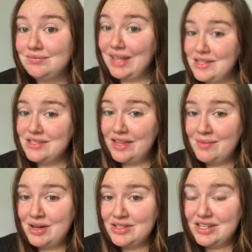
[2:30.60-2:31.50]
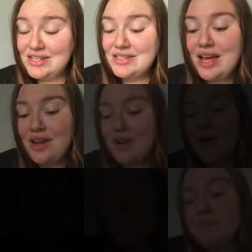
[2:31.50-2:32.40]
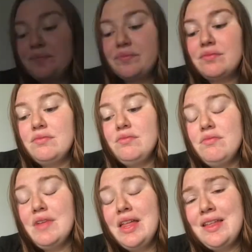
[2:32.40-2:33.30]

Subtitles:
I just had the munchies. I don't know. And